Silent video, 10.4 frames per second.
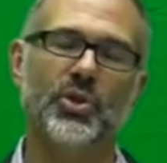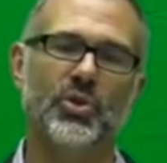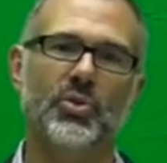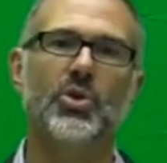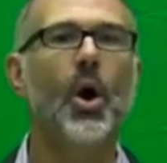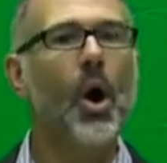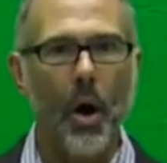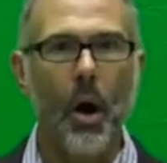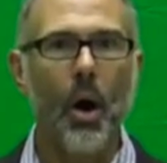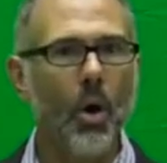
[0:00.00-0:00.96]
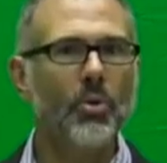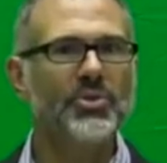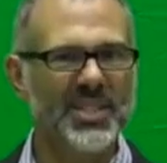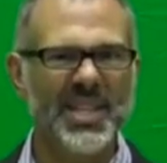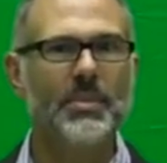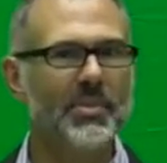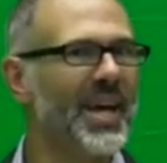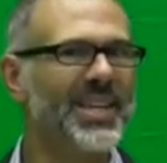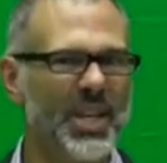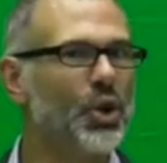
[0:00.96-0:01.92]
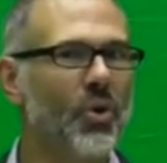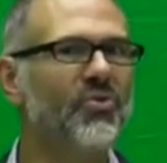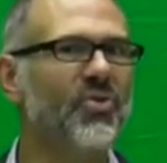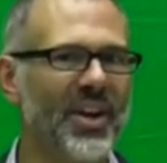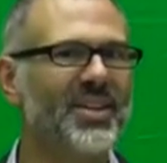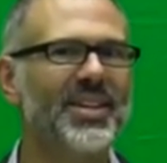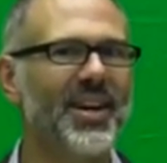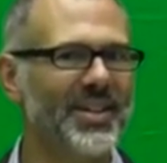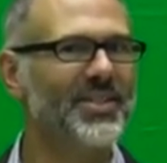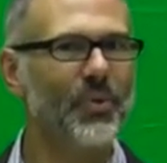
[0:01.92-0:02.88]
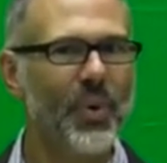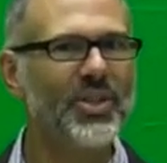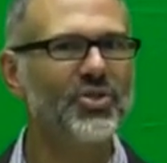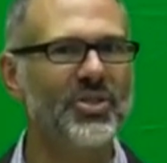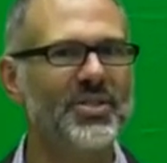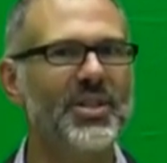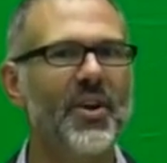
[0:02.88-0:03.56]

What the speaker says: use all seem like eco-friendly kinds of questions.